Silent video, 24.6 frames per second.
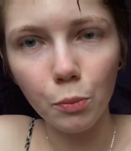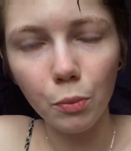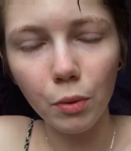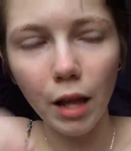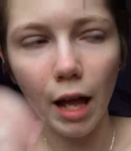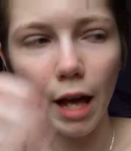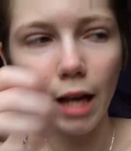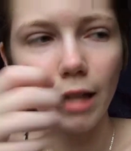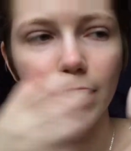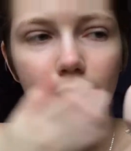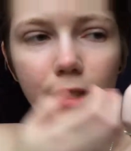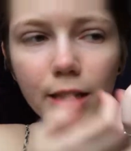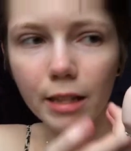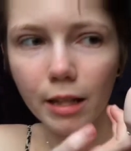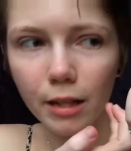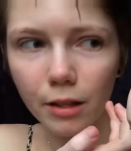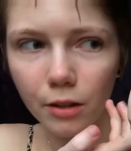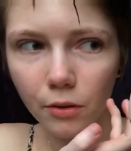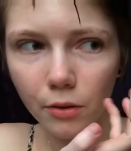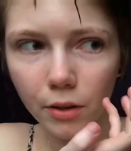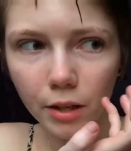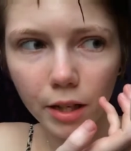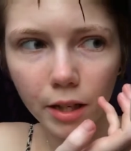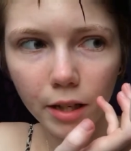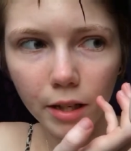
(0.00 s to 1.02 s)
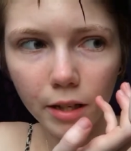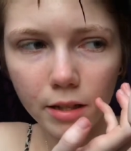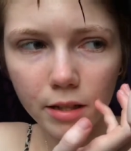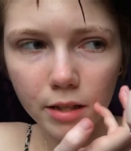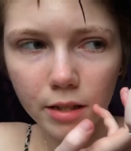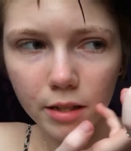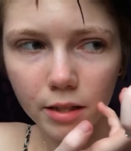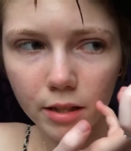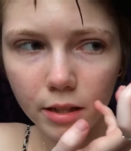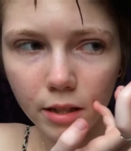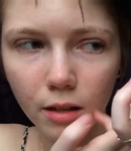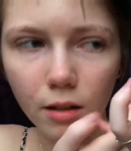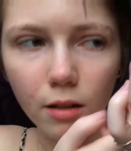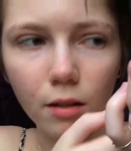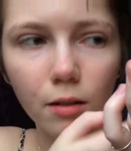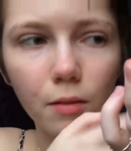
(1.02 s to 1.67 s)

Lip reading: plastic ingredients